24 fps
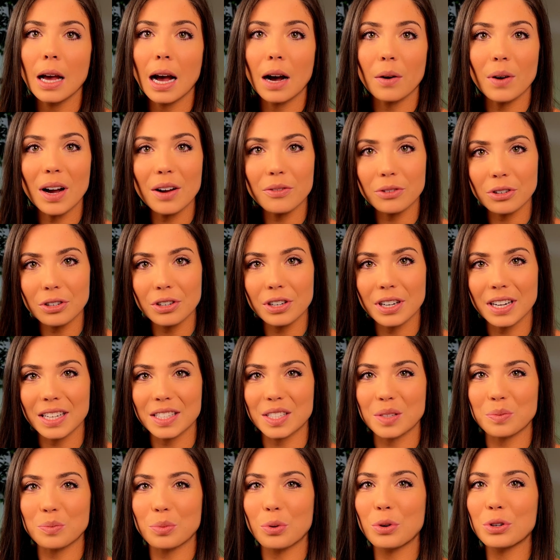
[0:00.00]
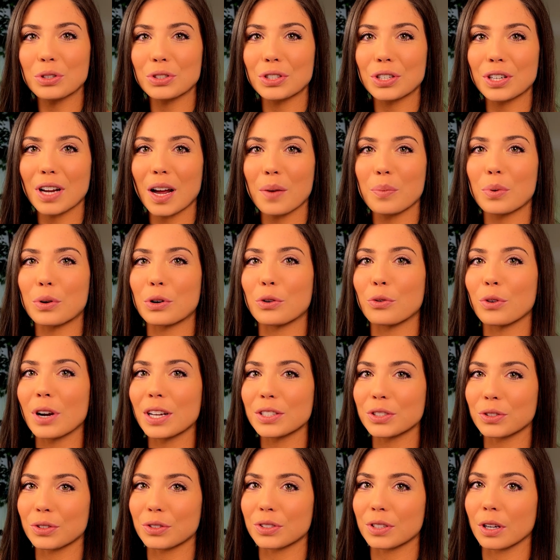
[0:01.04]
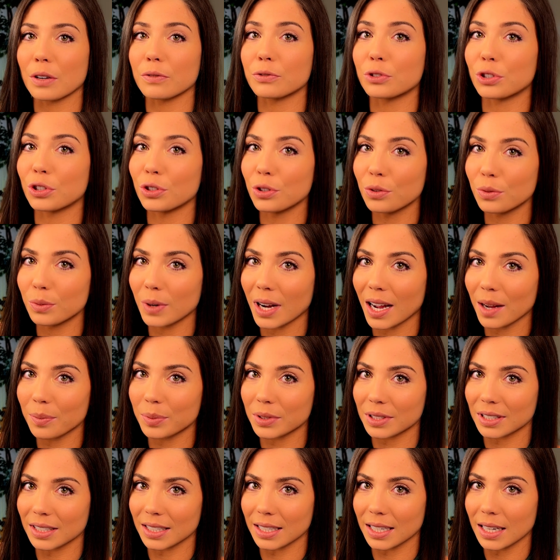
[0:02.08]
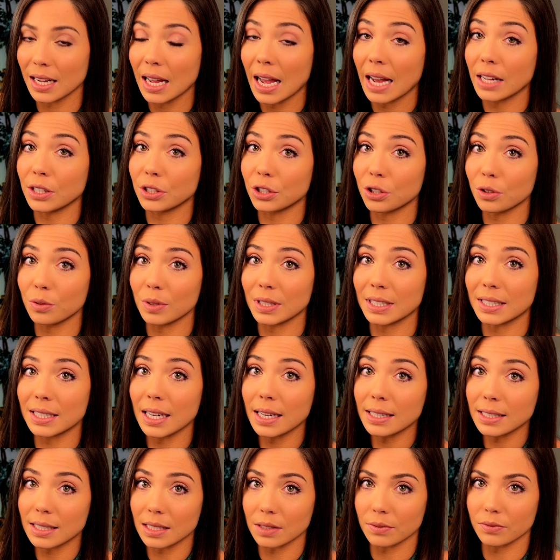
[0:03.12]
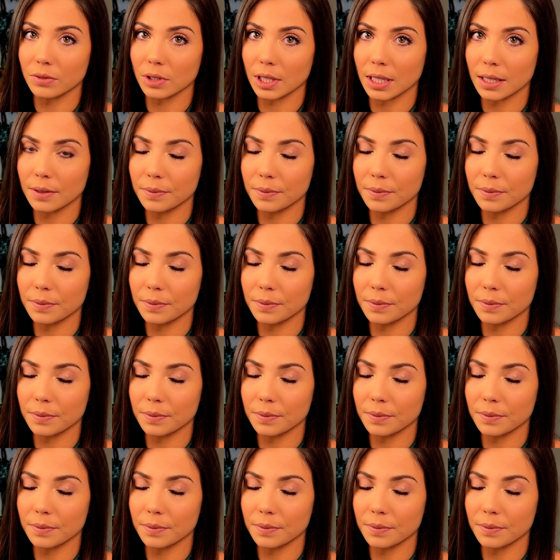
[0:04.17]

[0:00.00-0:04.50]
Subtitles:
However, it's important to not progress yourself too rapidly and too intensively.